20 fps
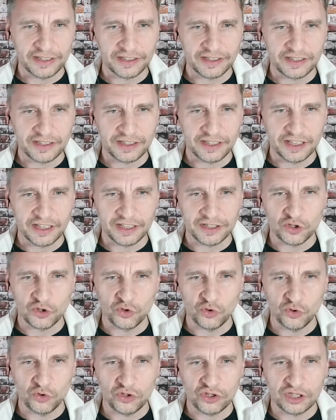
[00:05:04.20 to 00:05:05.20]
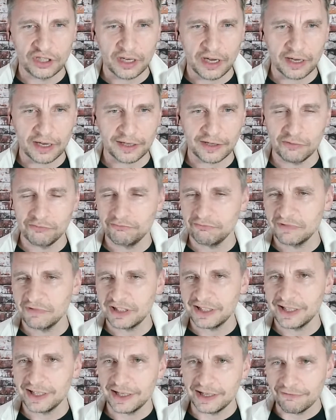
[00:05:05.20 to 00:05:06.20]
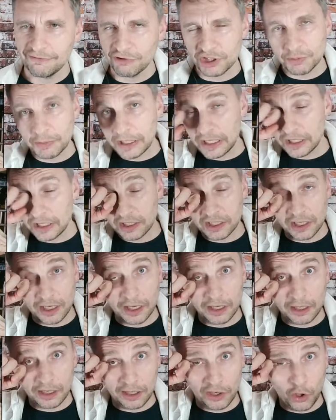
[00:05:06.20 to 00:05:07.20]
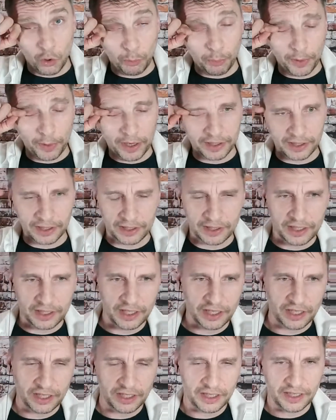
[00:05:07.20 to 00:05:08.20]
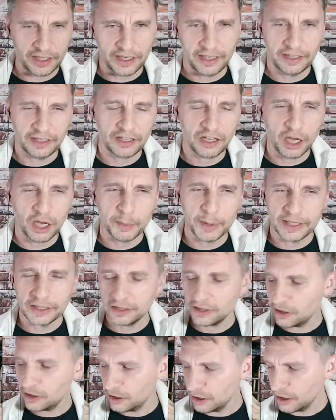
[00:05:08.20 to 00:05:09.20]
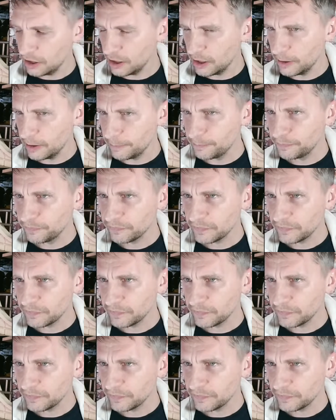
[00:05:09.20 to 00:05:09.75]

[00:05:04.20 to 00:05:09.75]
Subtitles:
says Jucha Gumchi, which means no parking here, and the comment on